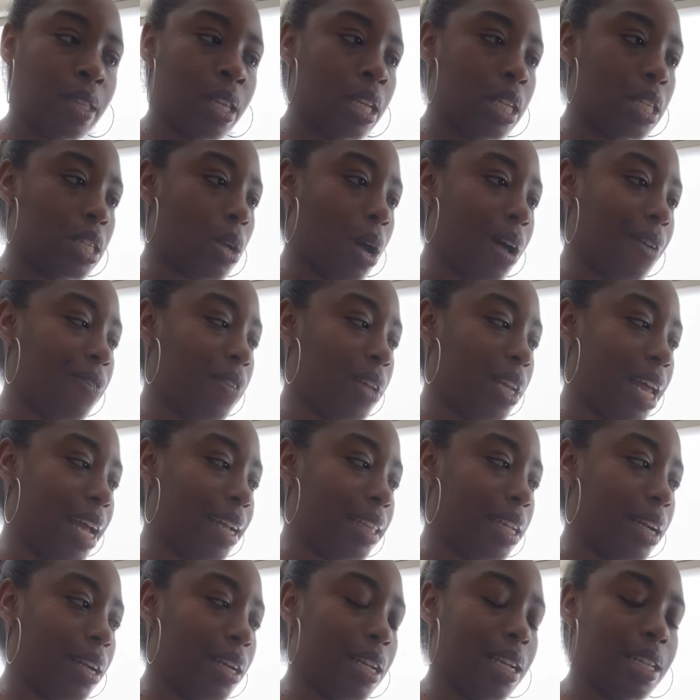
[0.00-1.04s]
So I feel like
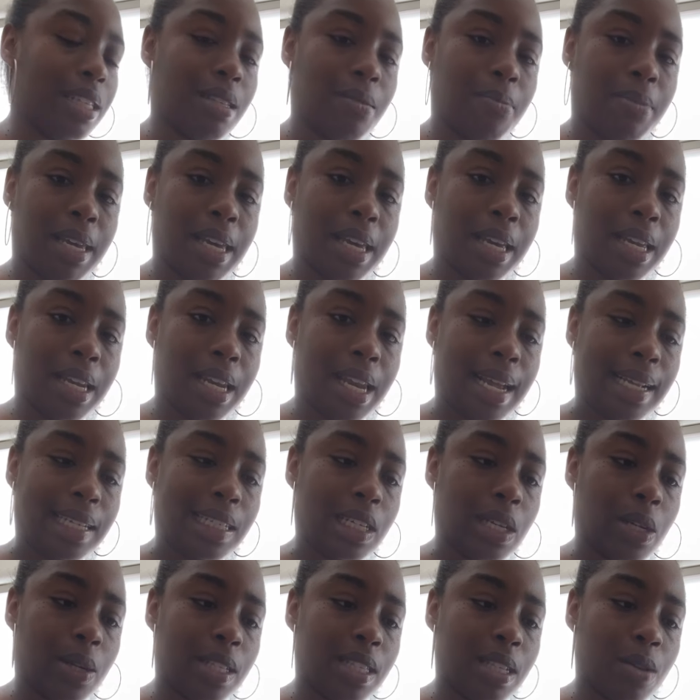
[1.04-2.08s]
there needs to be a
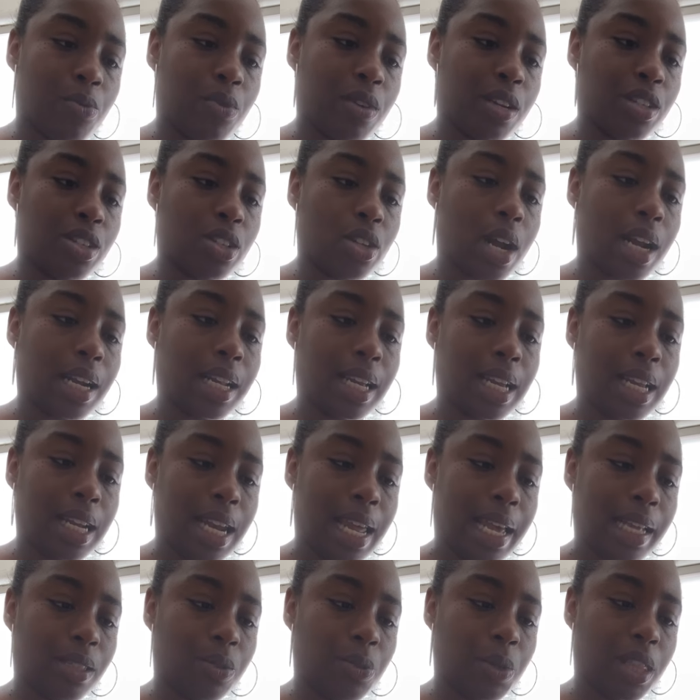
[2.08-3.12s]
connection or someone is trying to
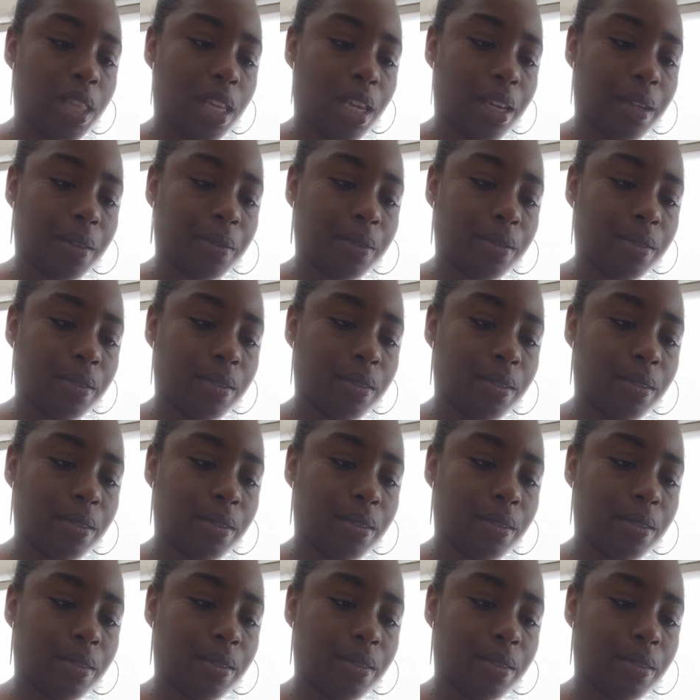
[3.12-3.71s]
connect with you.